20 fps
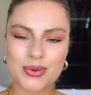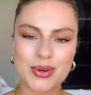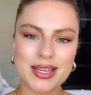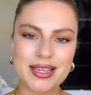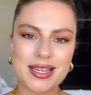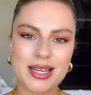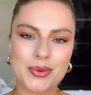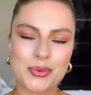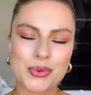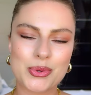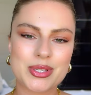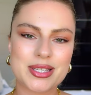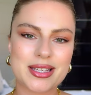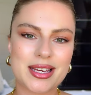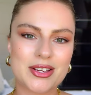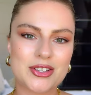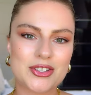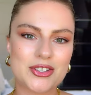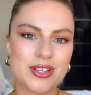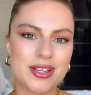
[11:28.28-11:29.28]
yeah, that was
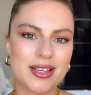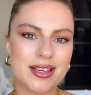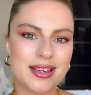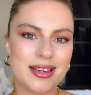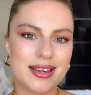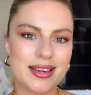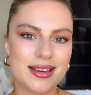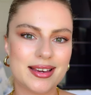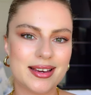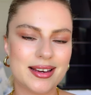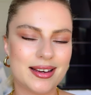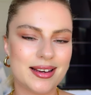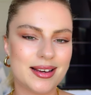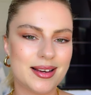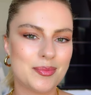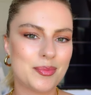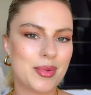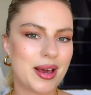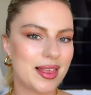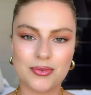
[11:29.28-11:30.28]
actually
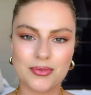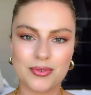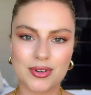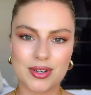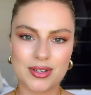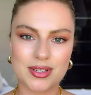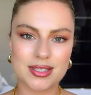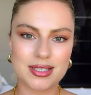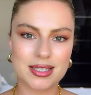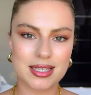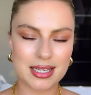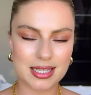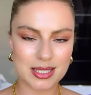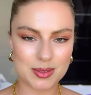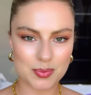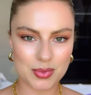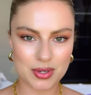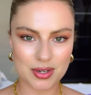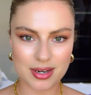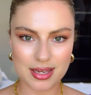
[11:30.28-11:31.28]
uh, my first
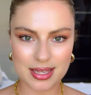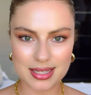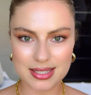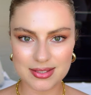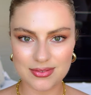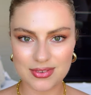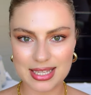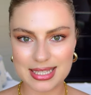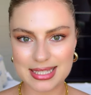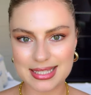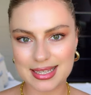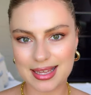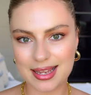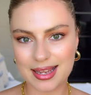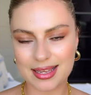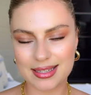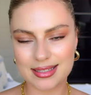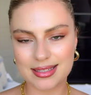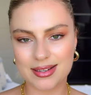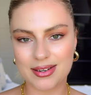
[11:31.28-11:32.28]
experience with
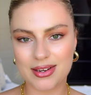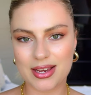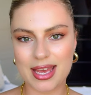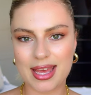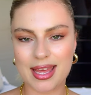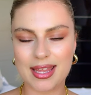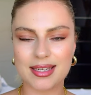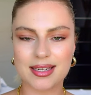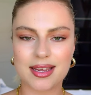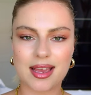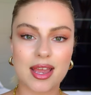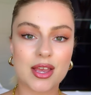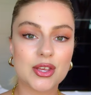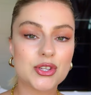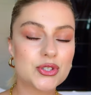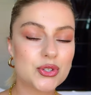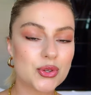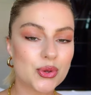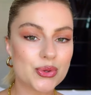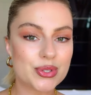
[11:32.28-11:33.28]
Zalando and
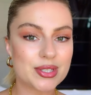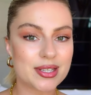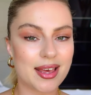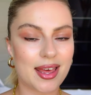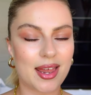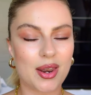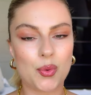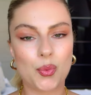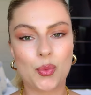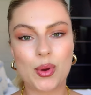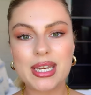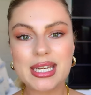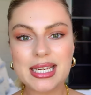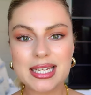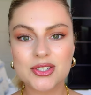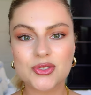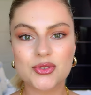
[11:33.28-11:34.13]
ASOS and wedding